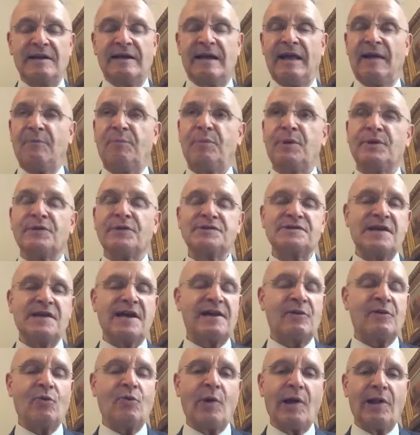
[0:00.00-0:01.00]
It builds
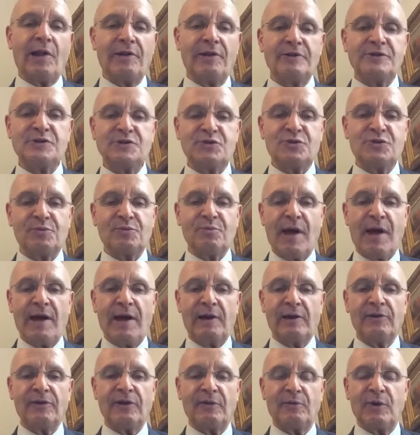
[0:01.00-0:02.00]
on a well understood
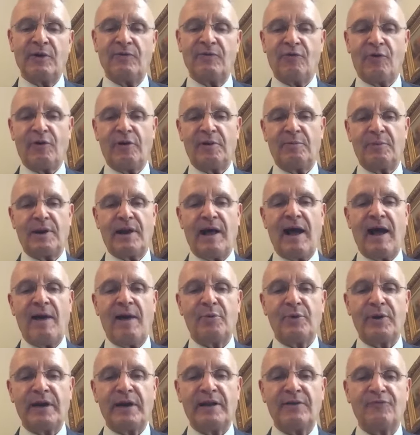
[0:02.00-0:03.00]
model that we've already been
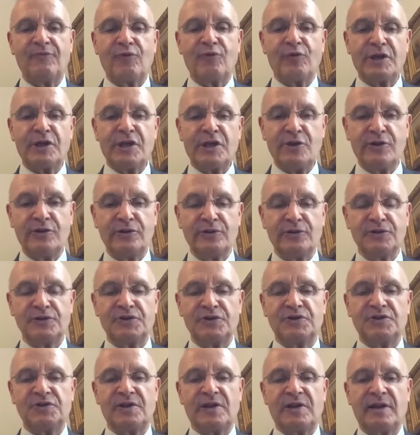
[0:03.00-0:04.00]
operating for
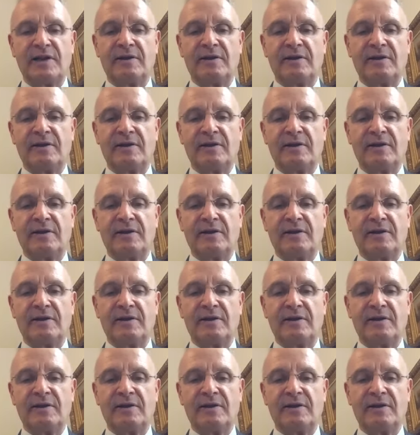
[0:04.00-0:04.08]
years.